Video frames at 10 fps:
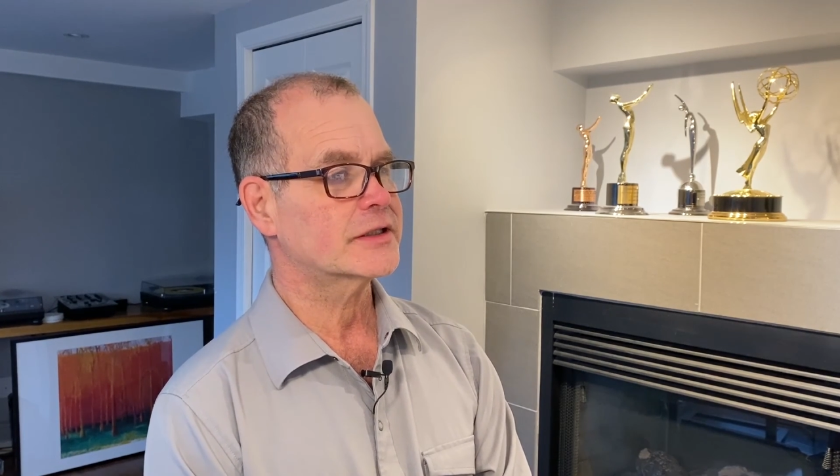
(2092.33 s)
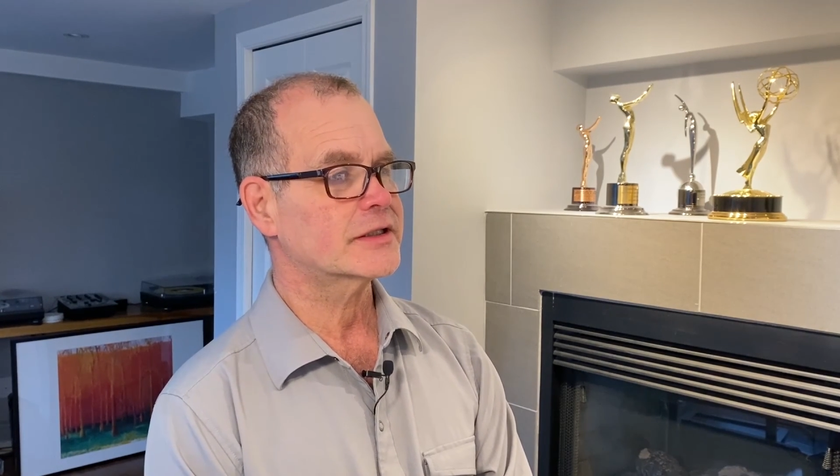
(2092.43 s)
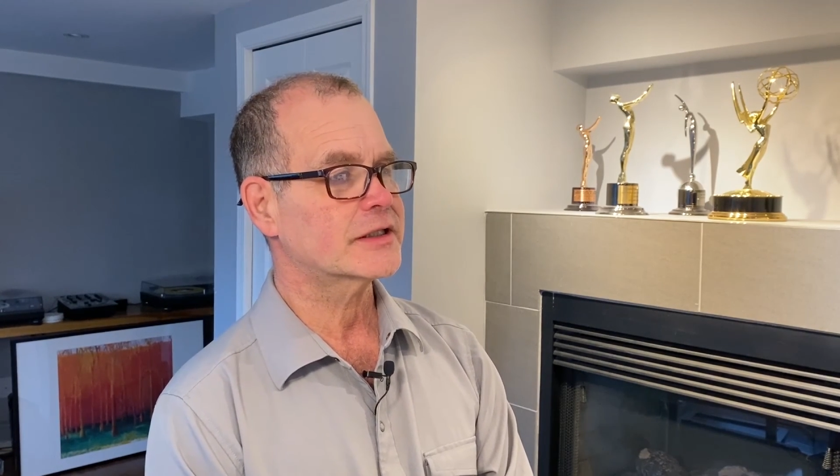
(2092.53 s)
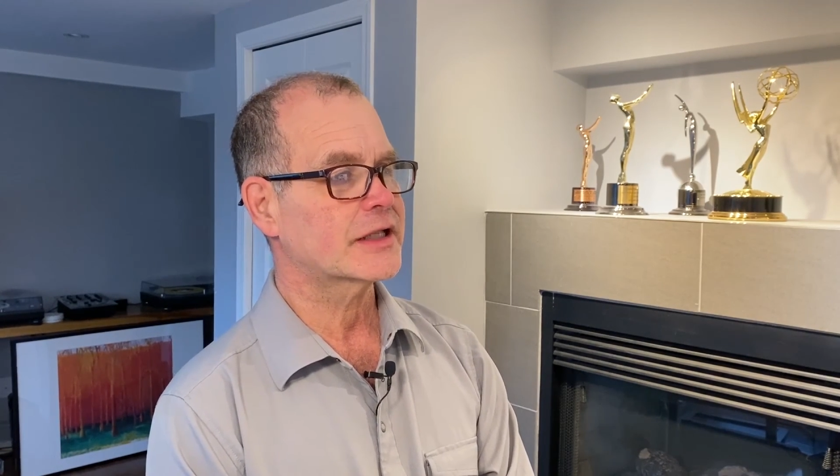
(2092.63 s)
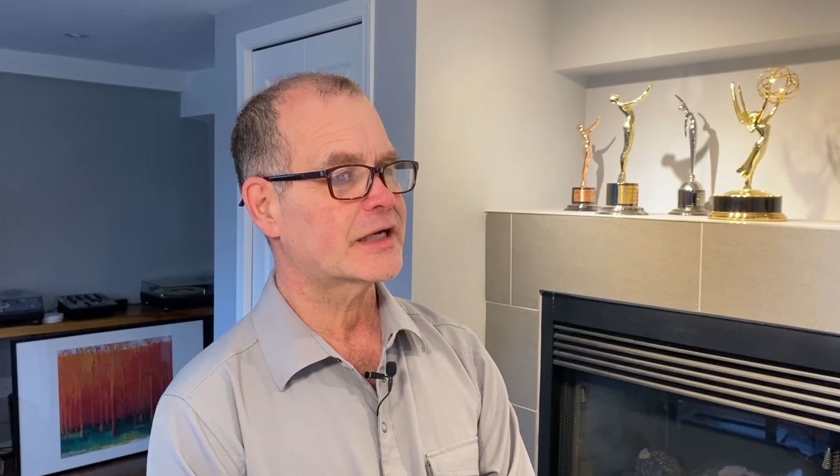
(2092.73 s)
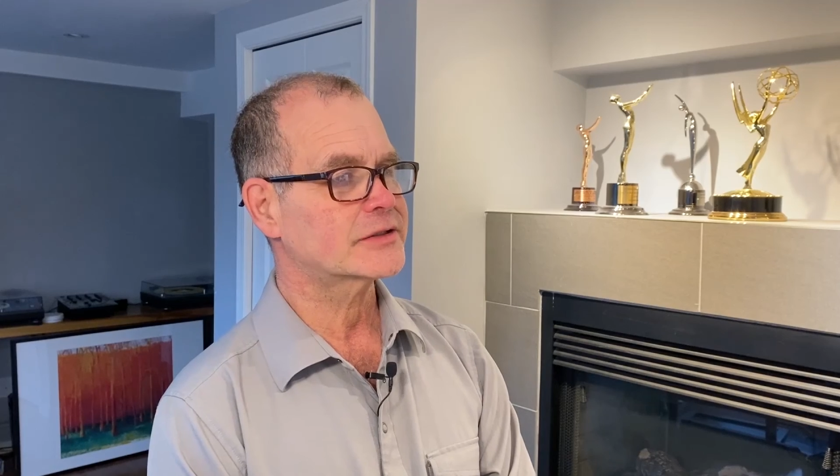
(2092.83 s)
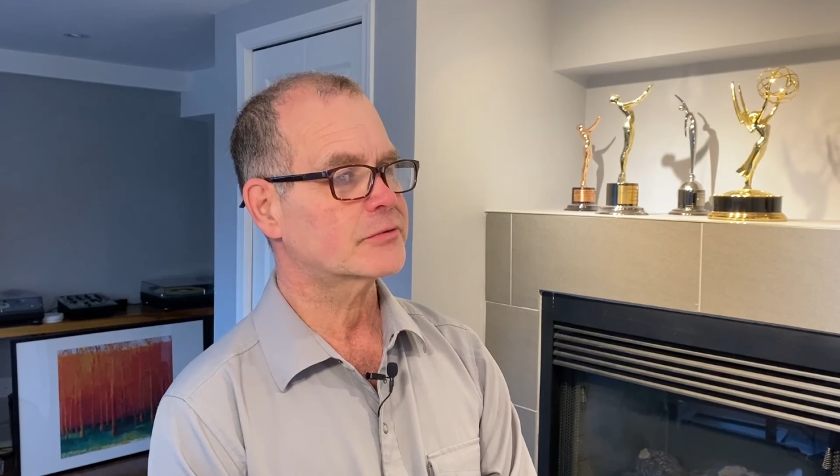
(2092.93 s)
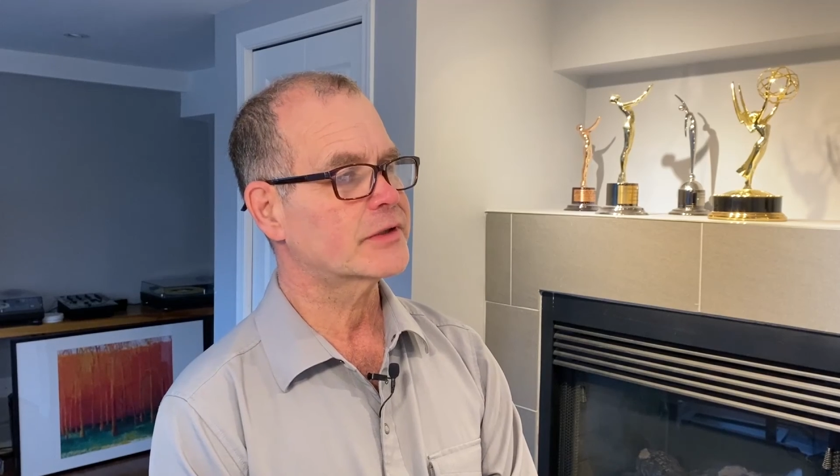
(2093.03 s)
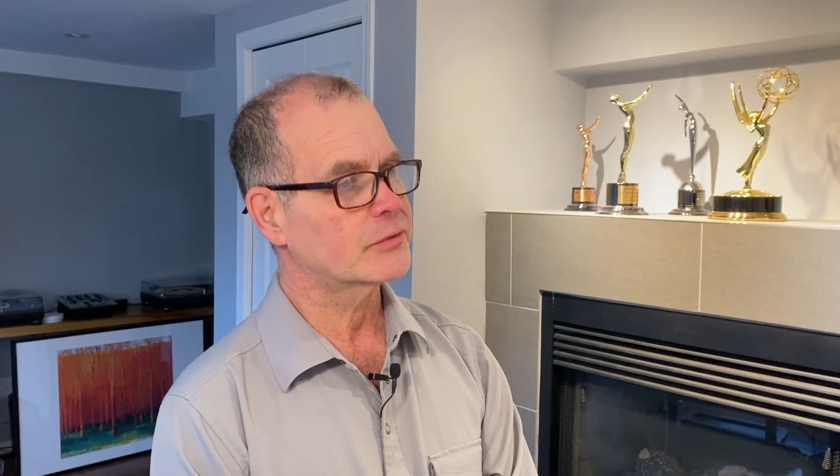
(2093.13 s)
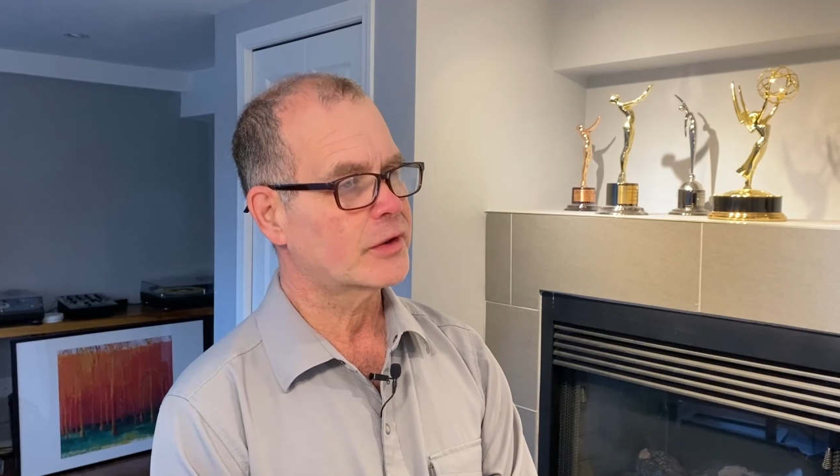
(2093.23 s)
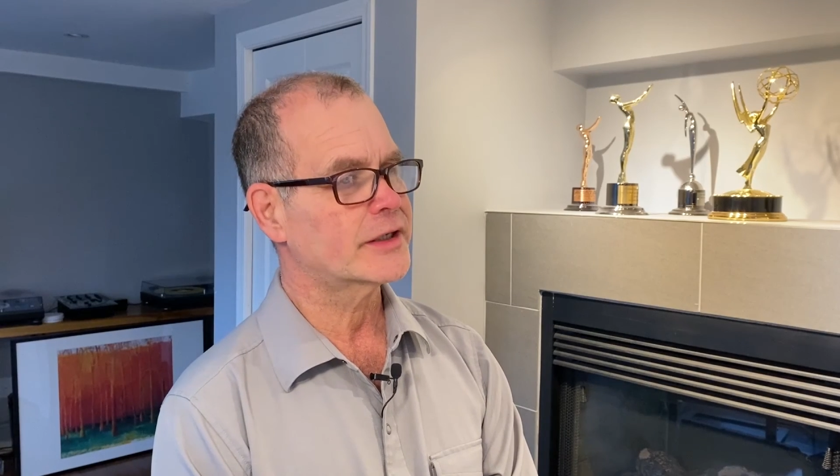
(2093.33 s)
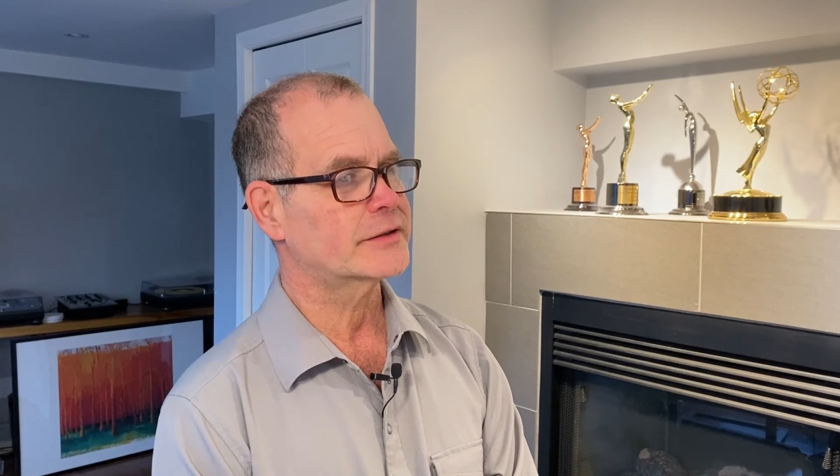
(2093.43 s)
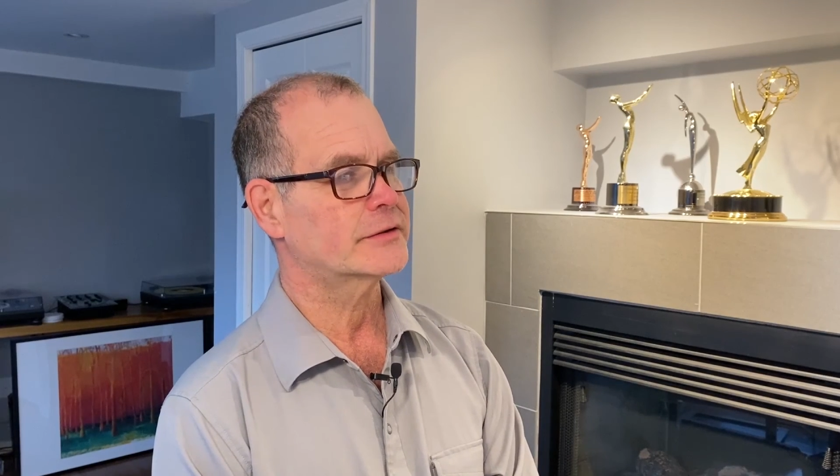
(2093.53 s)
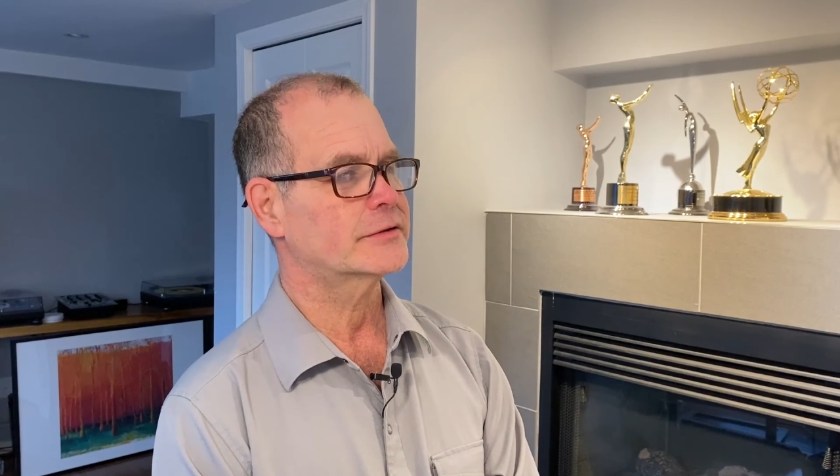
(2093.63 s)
a glass of red wine.